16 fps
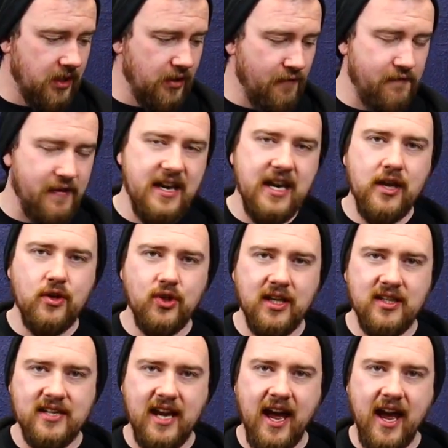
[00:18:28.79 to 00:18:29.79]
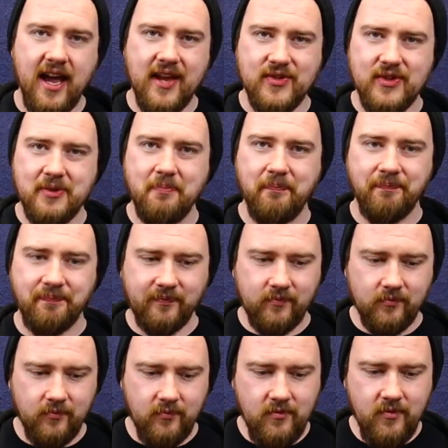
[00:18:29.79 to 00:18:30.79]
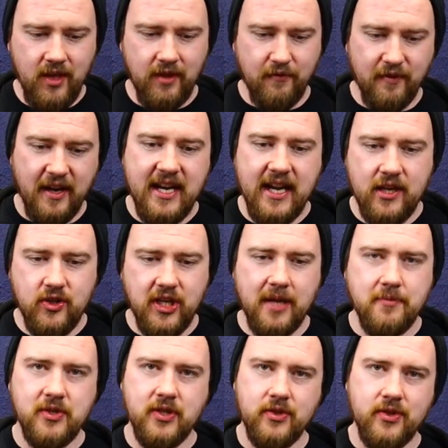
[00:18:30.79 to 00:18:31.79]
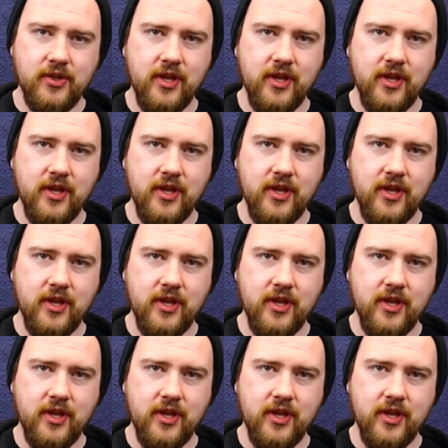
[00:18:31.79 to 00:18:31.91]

Vintage guitars, vintage Gibsons